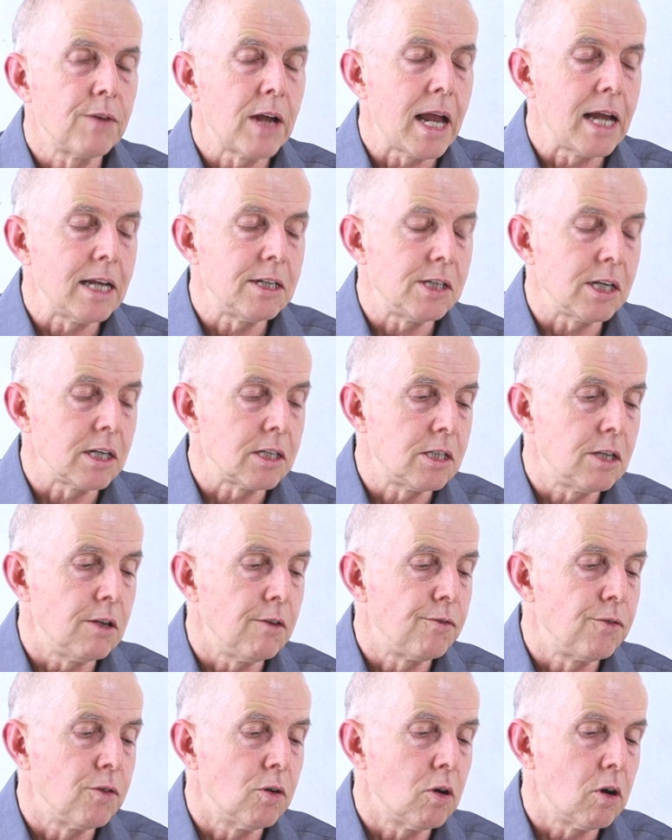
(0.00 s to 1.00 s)
adjective
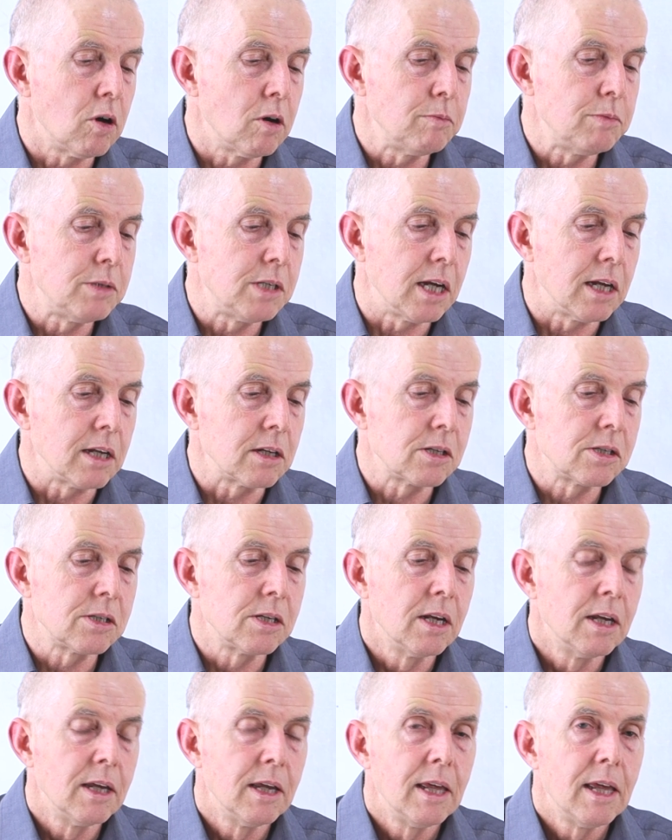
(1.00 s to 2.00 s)
for objects.
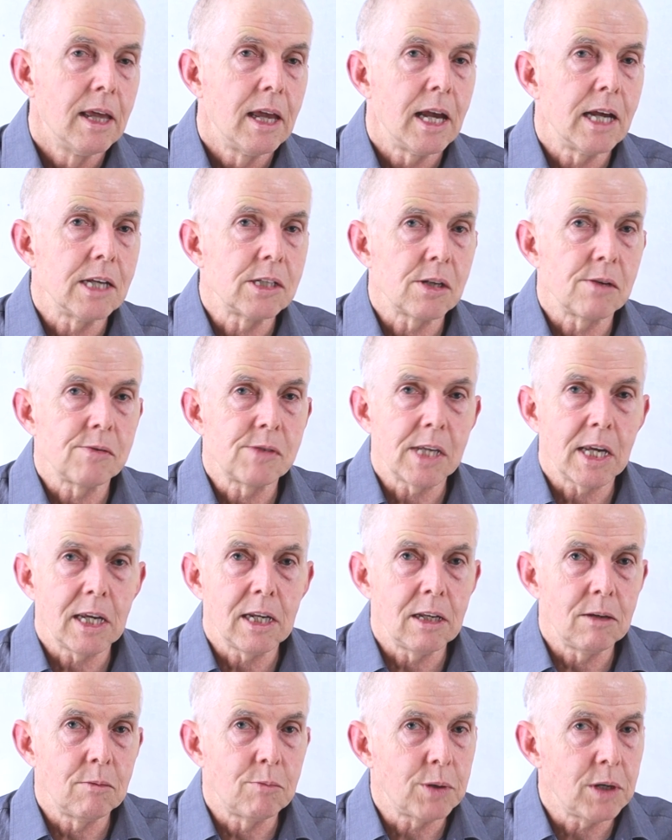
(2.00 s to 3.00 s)
As I've said
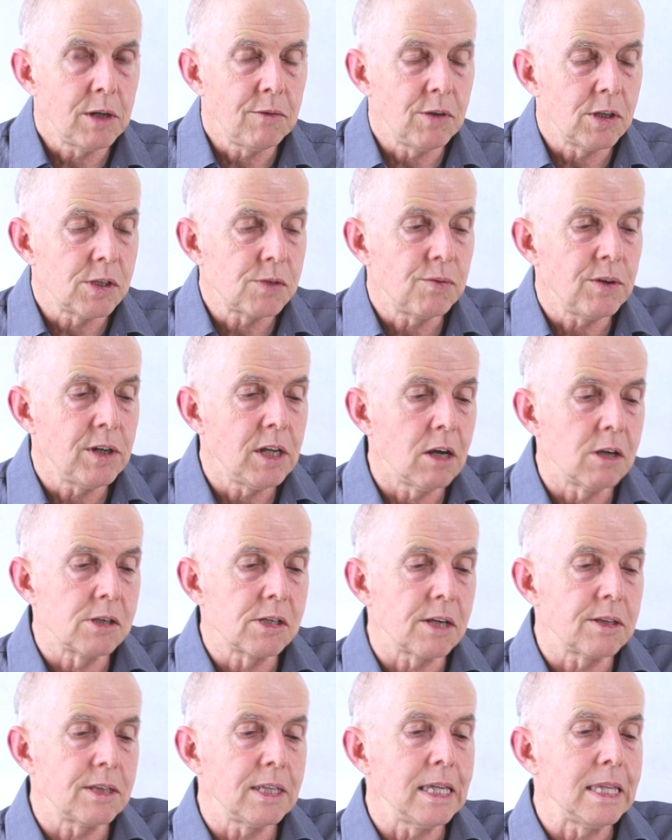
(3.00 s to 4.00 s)
in previous videos,
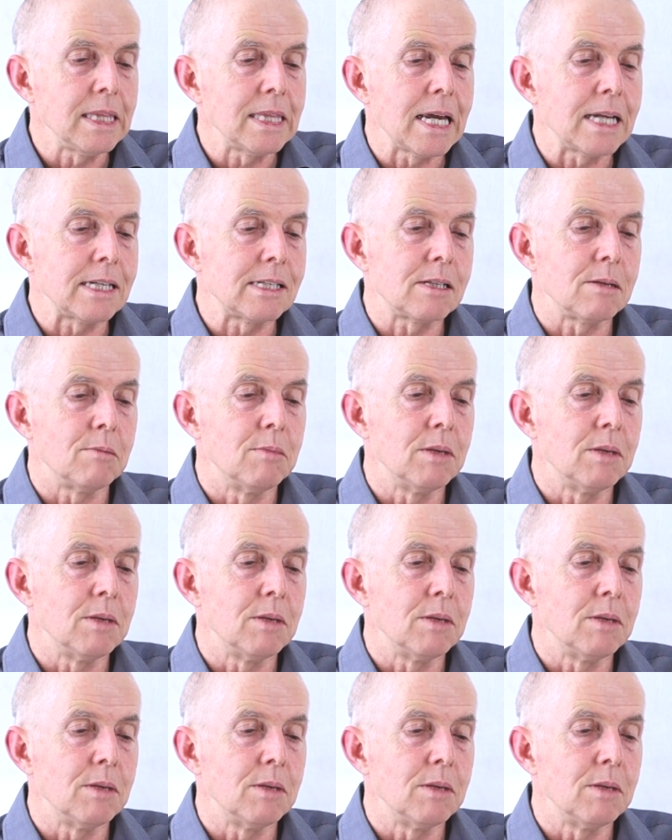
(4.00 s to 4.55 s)
I think that's a